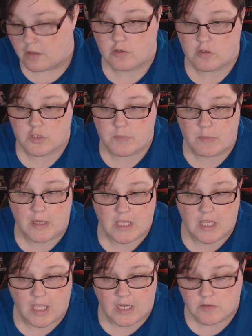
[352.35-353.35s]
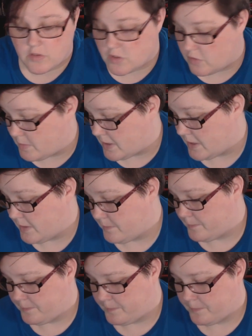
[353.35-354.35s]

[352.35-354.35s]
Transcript: Knocked my mic again. Sorry about that.